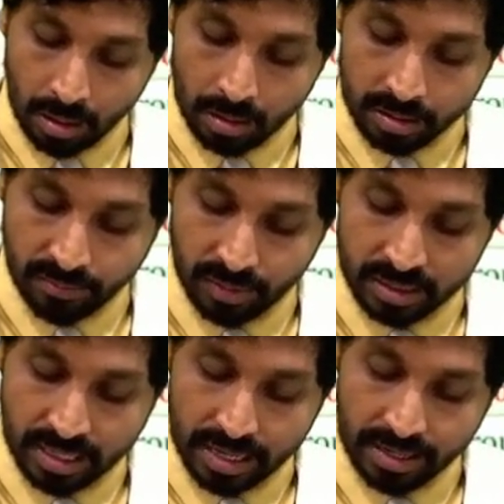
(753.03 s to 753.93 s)

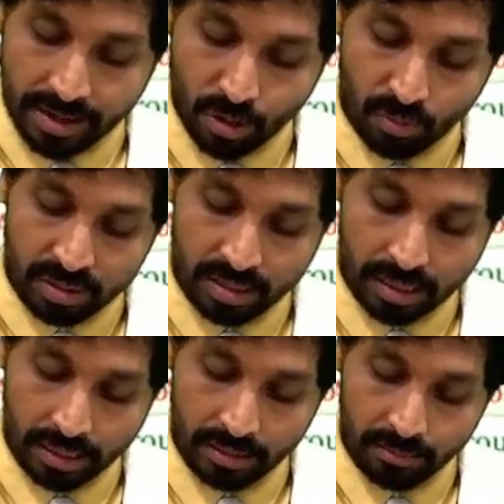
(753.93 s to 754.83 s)
simvastatin,
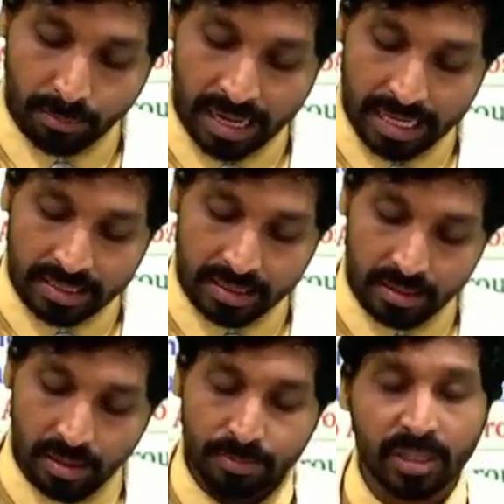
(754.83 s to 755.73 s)
atorvastatin, bile acid
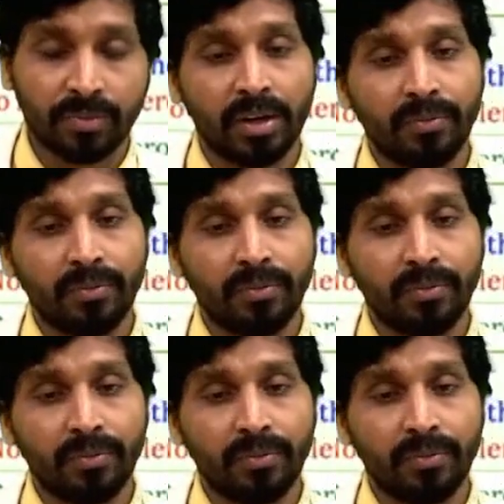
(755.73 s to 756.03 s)
subsequent,